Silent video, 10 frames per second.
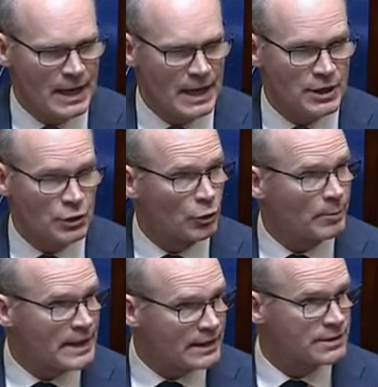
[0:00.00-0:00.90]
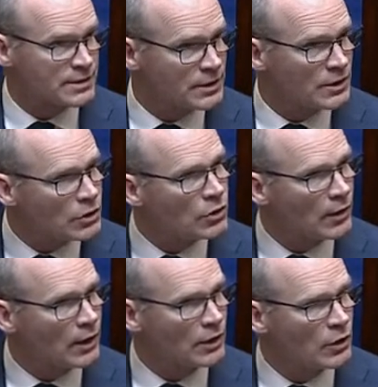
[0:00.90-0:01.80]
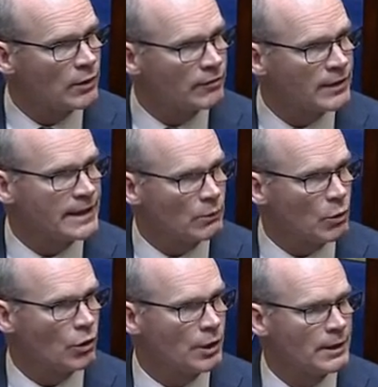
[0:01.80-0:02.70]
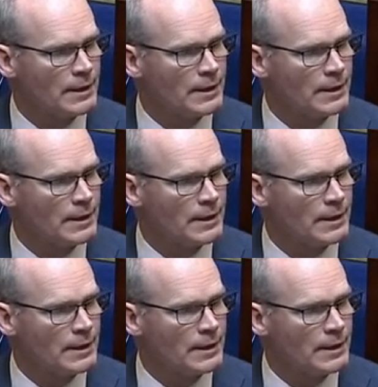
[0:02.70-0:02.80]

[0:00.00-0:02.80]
Europeans who are fleeing war.